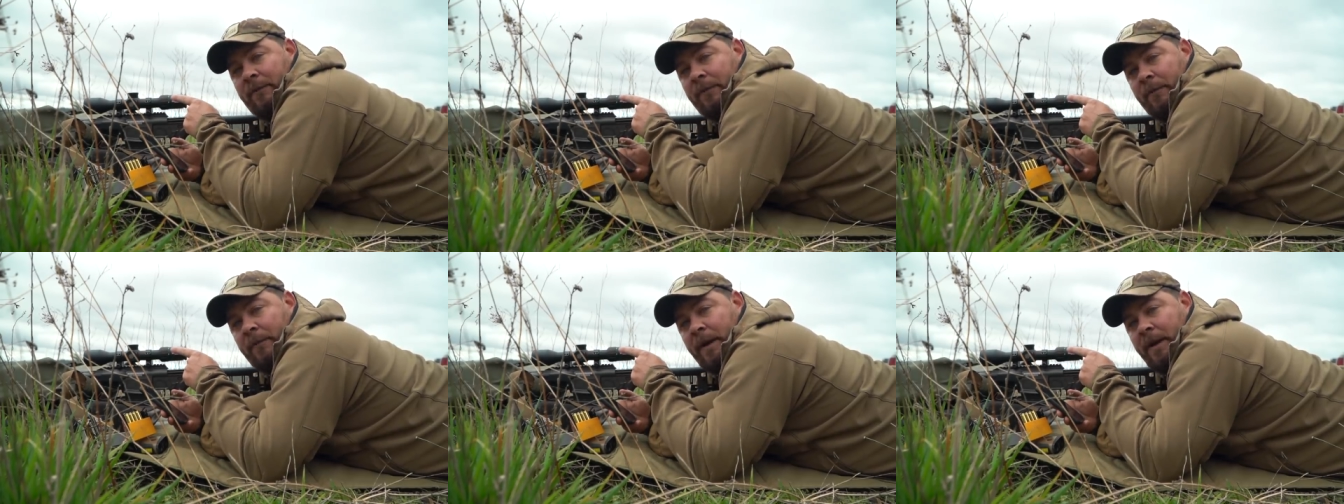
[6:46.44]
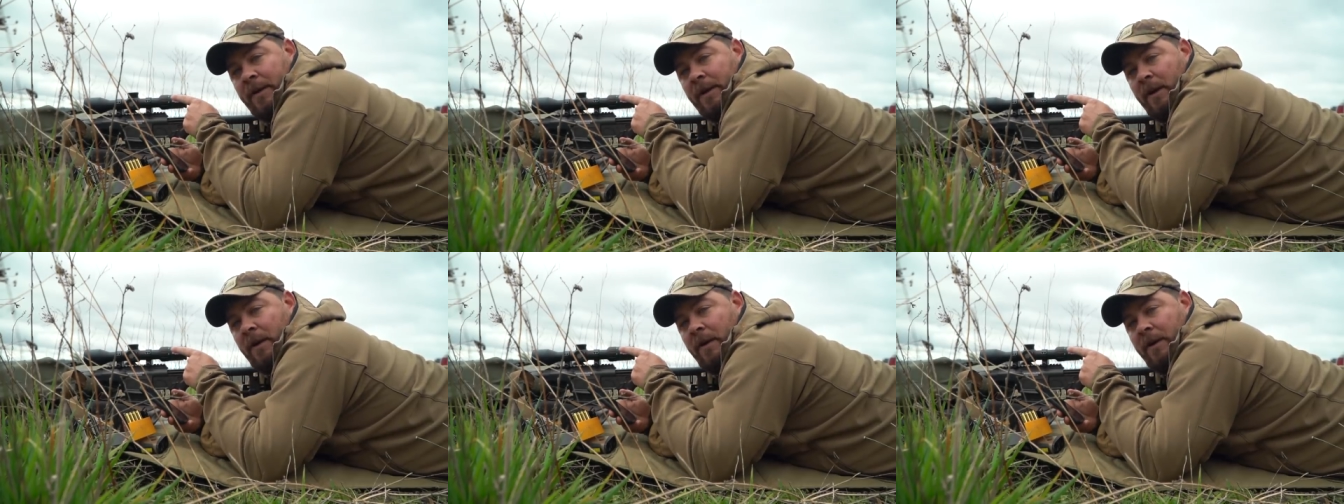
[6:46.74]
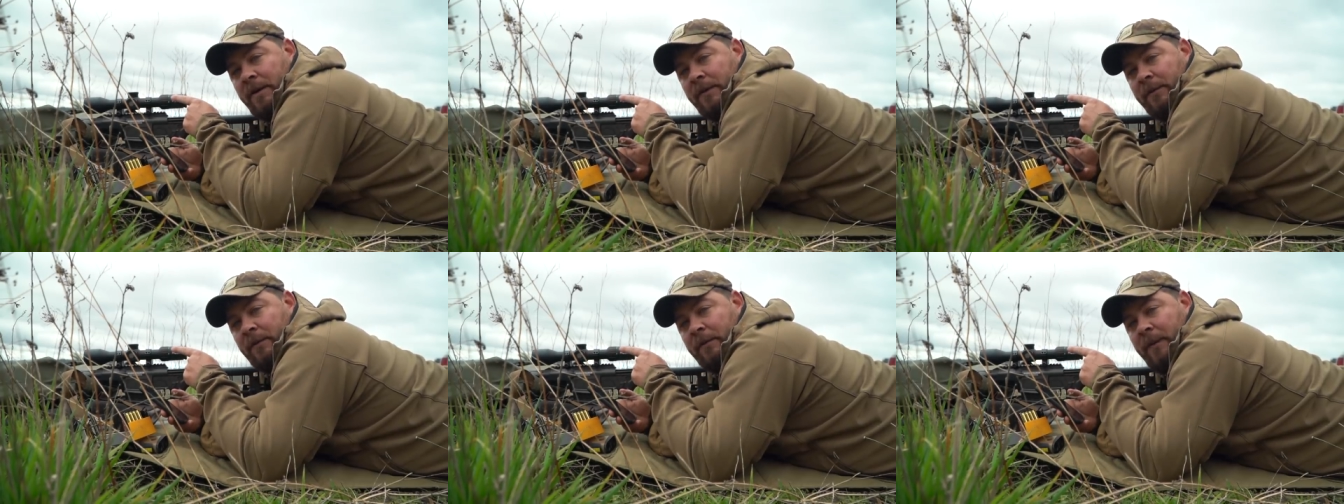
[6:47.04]
for my
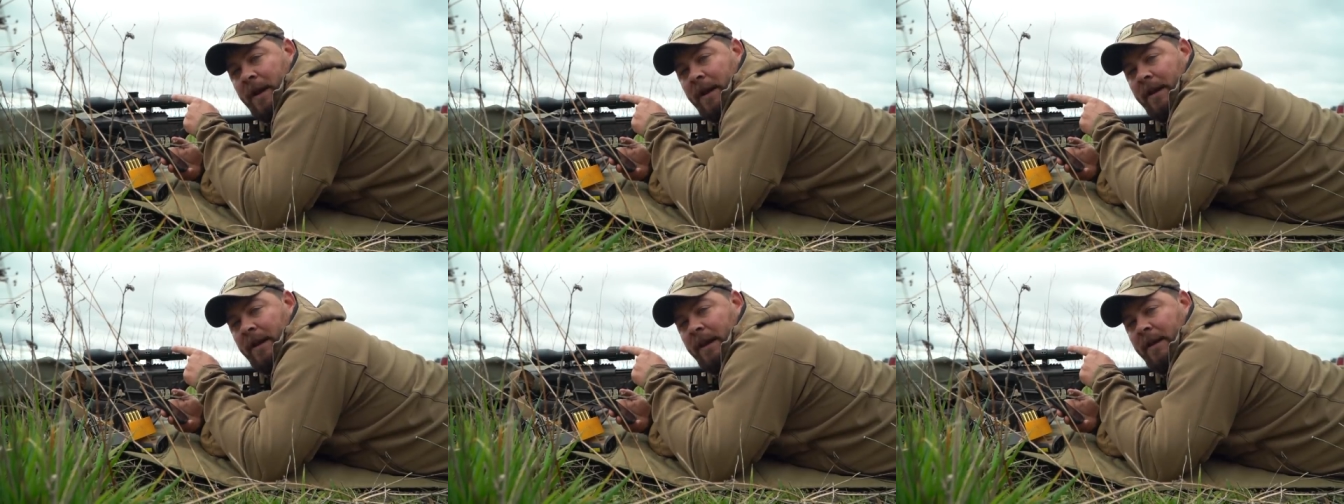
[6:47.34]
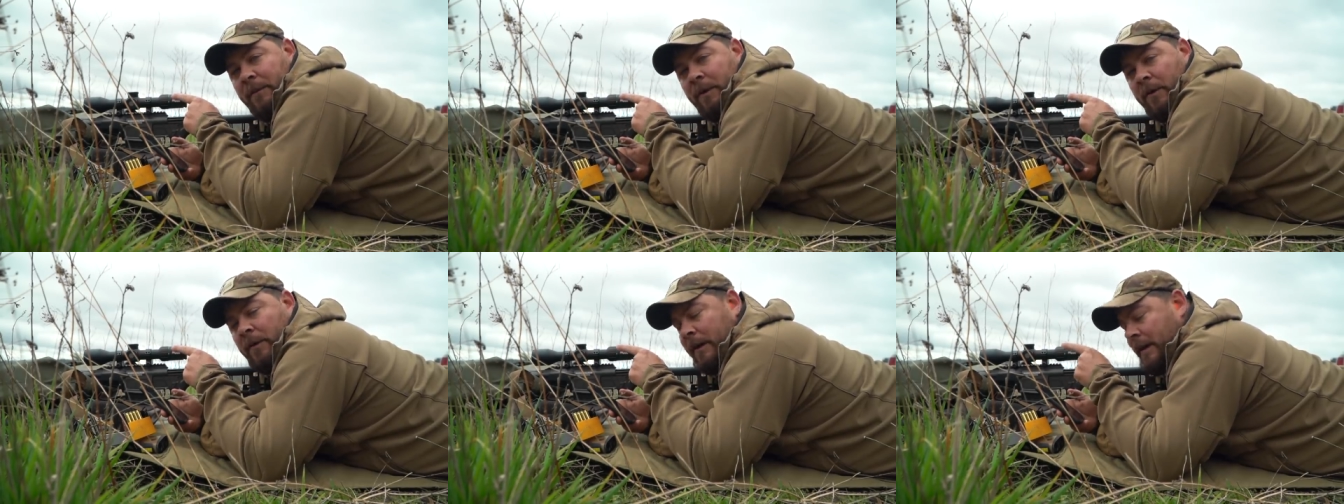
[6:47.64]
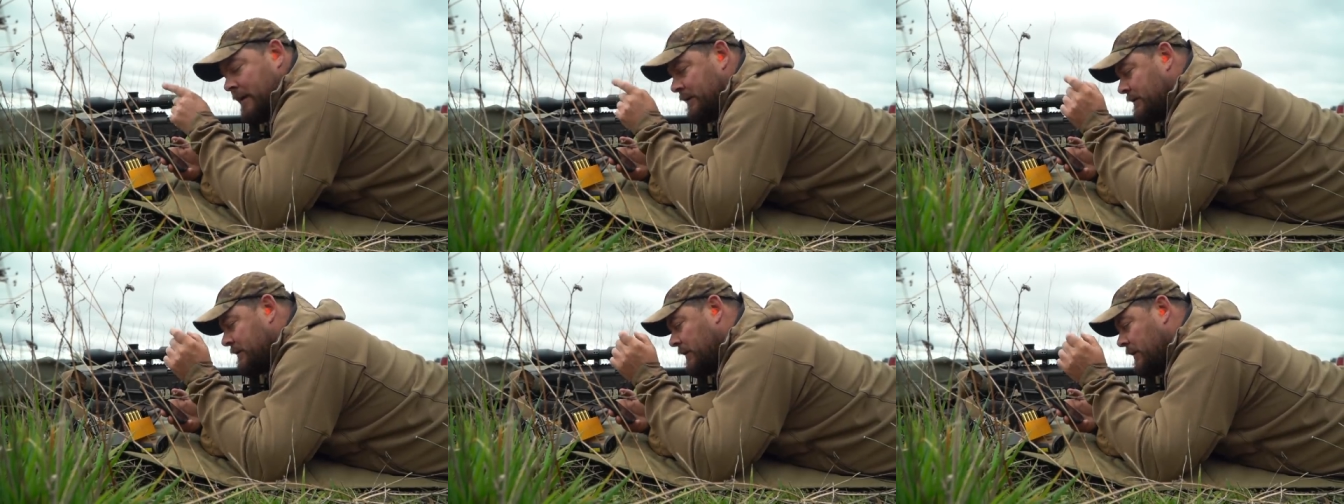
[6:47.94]
yardage for my
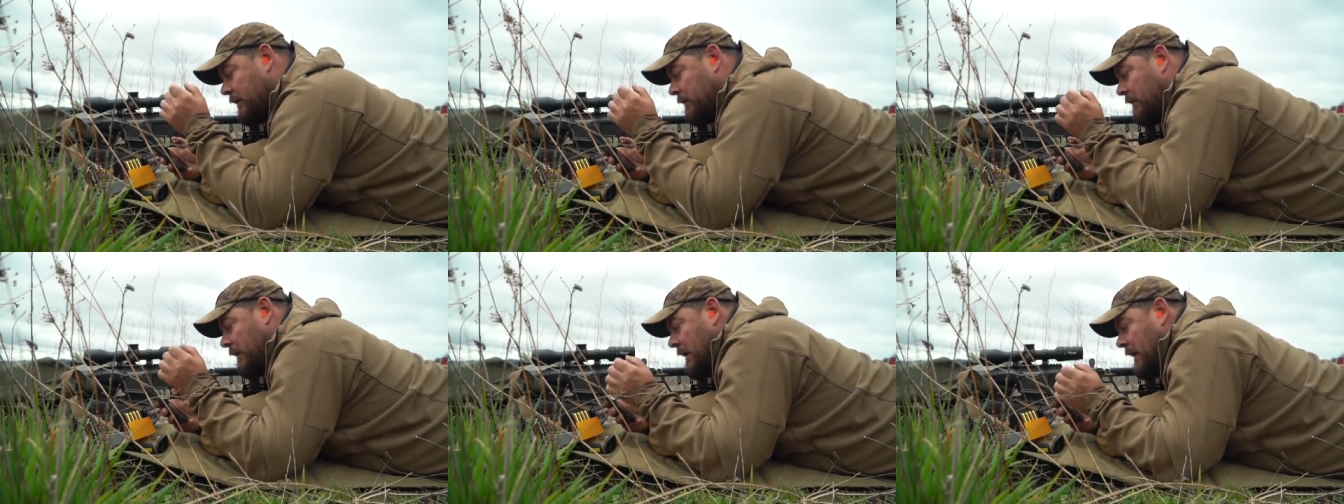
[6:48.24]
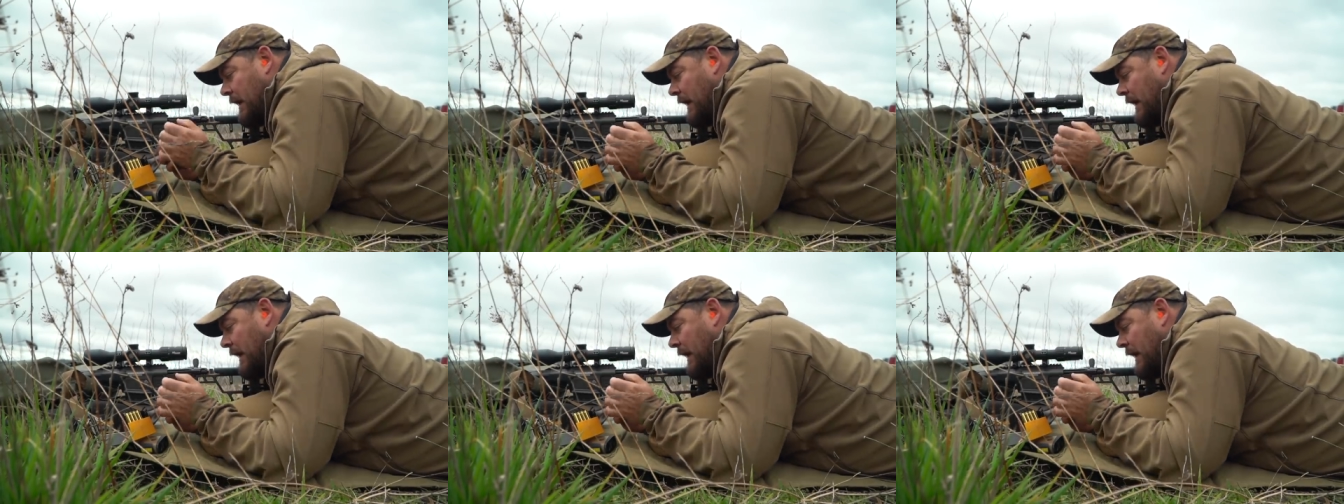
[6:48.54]
MOA. So